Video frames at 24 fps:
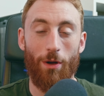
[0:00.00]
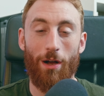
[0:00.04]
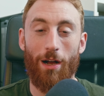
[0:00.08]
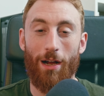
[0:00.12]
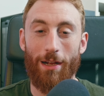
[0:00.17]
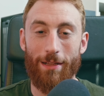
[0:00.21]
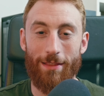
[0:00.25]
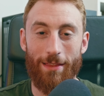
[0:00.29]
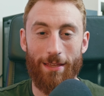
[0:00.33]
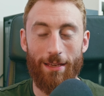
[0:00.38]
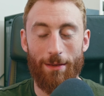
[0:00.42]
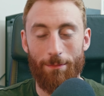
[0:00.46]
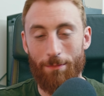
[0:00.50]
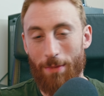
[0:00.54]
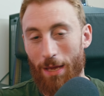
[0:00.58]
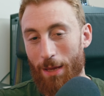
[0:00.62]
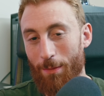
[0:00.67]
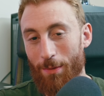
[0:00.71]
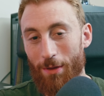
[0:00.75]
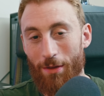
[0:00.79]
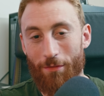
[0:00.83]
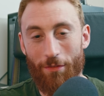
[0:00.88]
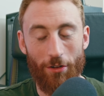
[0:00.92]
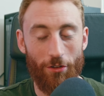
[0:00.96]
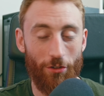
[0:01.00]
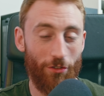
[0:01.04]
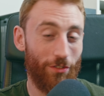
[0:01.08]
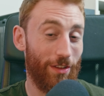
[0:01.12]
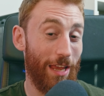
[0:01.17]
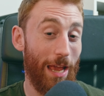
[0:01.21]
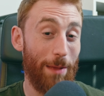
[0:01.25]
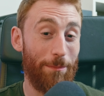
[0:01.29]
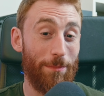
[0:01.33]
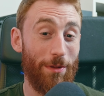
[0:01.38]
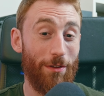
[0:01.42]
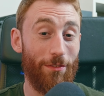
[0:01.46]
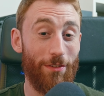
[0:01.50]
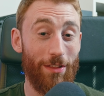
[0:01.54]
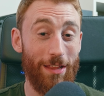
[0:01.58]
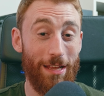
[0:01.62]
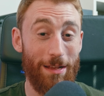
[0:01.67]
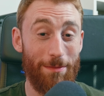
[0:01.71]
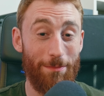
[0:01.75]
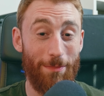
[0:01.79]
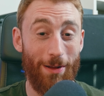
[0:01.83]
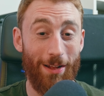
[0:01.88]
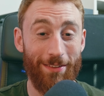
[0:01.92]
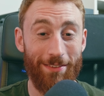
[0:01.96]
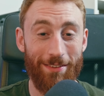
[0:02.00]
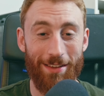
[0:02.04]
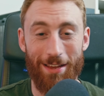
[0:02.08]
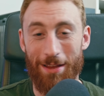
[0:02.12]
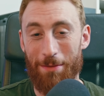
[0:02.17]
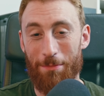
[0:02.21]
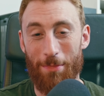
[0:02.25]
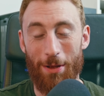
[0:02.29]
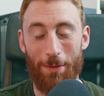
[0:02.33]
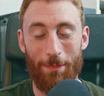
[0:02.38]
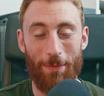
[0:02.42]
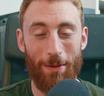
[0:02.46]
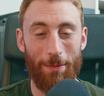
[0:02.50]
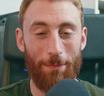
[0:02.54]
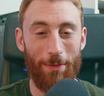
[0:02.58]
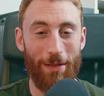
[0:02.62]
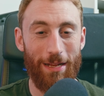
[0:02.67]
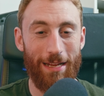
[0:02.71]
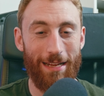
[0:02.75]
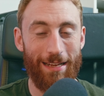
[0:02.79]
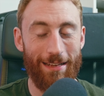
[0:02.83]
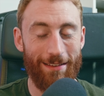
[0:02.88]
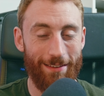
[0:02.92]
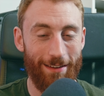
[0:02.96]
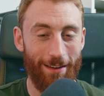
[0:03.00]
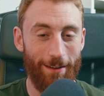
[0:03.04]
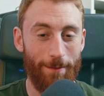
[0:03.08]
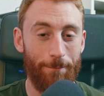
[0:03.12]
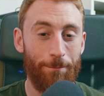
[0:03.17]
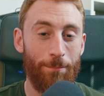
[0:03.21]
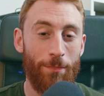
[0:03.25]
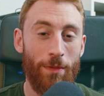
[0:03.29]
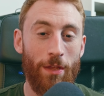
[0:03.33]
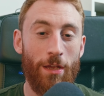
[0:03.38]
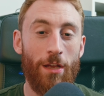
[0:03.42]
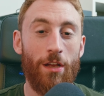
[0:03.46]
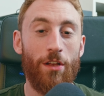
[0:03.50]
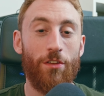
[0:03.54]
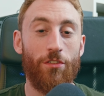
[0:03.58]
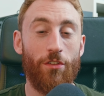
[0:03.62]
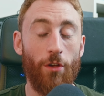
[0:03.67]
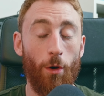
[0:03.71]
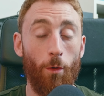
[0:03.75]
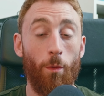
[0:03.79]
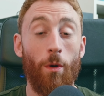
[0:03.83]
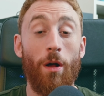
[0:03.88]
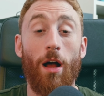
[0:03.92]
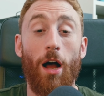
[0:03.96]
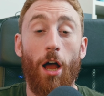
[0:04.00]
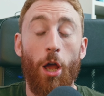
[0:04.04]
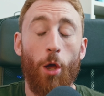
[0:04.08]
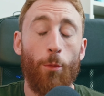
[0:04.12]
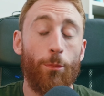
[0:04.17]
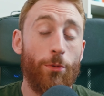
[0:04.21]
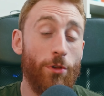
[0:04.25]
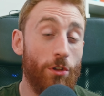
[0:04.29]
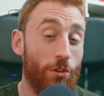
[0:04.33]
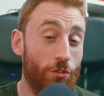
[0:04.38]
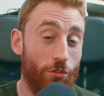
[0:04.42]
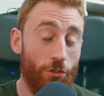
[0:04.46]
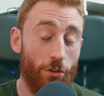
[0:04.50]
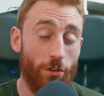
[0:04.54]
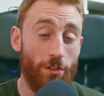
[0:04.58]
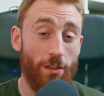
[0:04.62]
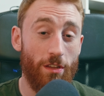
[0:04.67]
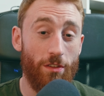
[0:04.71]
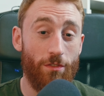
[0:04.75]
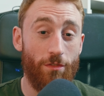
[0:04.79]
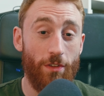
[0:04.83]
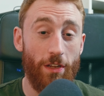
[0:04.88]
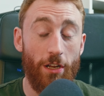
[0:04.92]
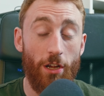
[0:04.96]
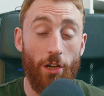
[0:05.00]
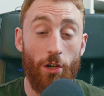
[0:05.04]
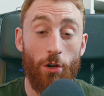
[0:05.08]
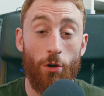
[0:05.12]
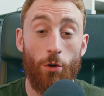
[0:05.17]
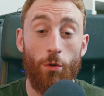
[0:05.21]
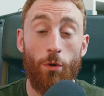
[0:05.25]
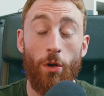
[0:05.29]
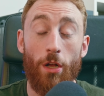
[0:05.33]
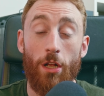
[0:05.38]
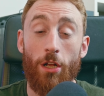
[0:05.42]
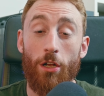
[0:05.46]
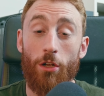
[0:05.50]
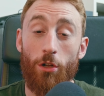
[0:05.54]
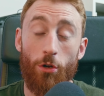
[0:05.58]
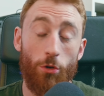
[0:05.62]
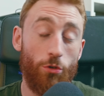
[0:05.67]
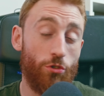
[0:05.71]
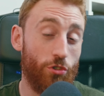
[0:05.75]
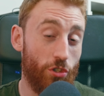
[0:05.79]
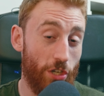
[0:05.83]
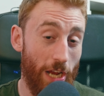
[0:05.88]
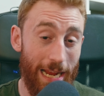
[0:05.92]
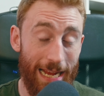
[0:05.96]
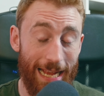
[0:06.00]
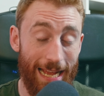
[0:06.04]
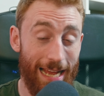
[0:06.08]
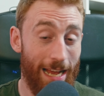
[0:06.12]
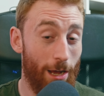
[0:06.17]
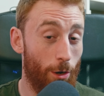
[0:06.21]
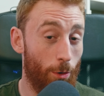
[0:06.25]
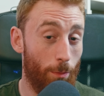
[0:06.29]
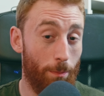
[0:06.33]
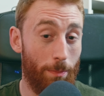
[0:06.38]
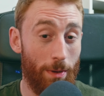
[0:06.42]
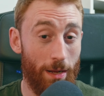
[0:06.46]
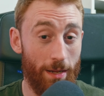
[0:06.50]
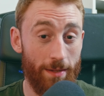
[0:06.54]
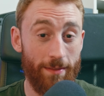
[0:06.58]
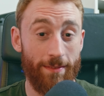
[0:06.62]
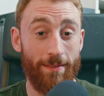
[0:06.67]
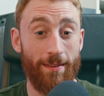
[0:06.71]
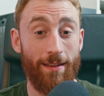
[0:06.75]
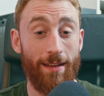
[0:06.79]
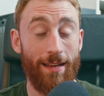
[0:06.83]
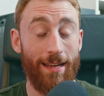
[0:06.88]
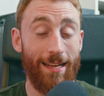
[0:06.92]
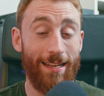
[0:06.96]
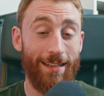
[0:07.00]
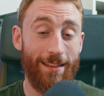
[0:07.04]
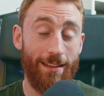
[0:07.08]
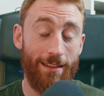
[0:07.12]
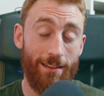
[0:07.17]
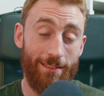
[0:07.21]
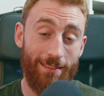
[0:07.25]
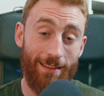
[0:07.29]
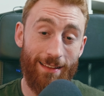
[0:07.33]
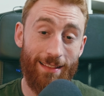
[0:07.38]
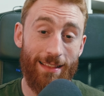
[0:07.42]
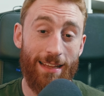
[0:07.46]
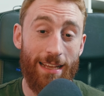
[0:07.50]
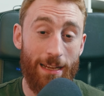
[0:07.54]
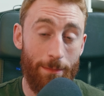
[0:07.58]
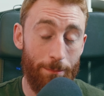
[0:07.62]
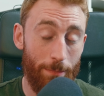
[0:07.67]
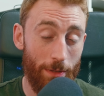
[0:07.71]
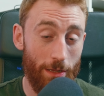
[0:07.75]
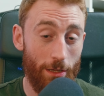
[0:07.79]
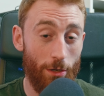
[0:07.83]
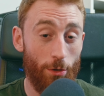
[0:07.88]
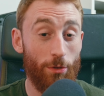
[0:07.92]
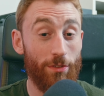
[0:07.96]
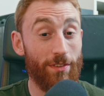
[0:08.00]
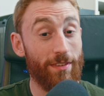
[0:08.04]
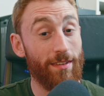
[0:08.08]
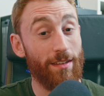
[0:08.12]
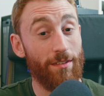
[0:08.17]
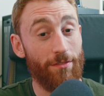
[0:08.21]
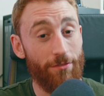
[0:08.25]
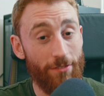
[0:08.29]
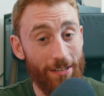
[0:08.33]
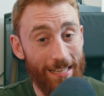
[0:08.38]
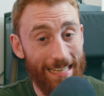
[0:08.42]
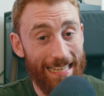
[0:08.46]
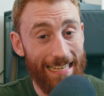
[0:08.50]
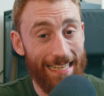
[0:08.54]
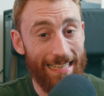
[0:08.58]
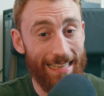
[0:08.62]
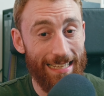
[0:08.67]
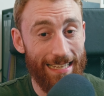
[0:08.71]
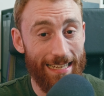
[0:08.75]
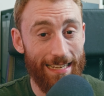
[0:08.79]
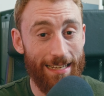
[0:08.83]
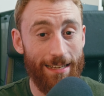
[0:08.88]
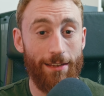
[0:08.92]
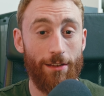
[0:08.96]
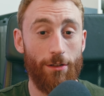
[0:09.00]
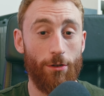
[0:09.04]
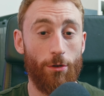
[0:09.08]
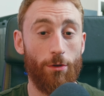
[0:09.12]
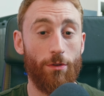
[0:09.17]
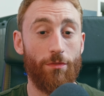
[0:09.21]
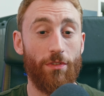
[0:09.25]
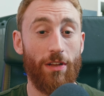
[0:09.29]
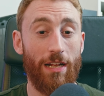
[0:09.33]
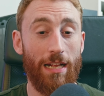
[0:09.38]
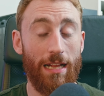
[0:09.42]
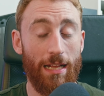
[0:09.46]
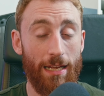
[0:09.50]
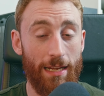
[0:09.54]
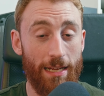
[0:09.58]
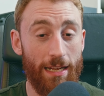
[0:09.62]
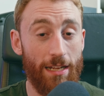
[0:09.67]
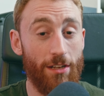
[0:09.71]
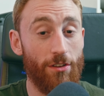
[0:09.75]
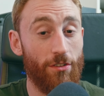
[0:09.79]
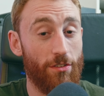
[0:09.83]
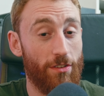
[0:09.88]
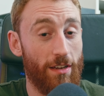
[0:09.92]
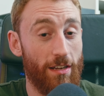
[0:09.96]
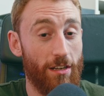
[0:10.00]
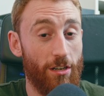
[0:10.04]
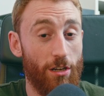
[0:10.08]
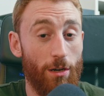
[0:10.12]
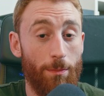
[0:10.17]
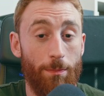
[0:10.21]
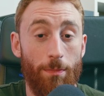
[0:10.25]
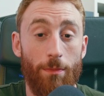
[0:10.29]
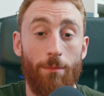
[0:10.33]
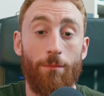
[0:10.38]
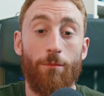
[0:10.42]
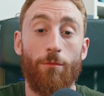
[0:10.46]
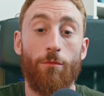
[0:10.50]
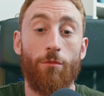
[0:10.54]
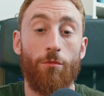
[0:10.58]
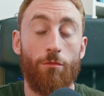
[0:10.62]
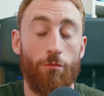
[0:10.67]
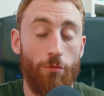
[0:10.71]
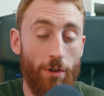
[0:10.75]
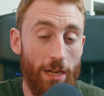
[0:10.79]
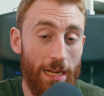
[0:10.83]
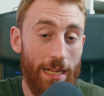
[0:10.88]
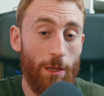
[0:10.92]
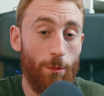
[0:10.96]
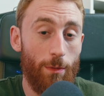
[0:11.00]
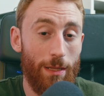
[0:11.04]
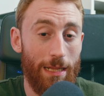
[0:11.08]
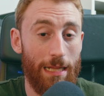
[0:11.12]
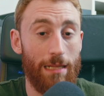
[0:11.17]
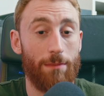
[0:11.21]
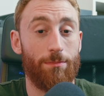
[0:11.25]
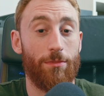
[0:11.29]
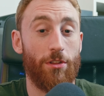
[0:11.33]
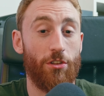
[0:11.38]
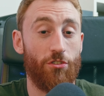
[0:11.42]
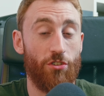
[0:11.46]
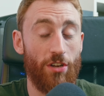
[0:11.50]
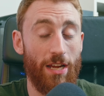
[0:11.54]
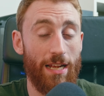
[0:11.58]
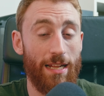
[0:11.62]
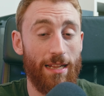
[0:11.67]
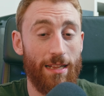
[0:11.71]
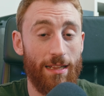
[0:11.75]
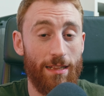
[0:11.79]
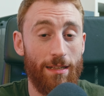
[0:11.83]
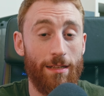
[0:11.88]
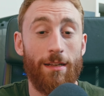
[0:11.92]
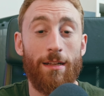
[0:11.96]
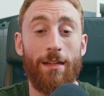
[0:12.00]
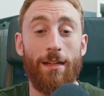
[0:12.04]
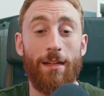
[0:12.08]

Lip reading: I think maybe if I just kept everything in Bonsai, it might be a bit easier. So I hope you enjoyed this video. Go check out Bonsai. There's a link below. It's an affiliate link. If you click it and you sign up, really will help the channel.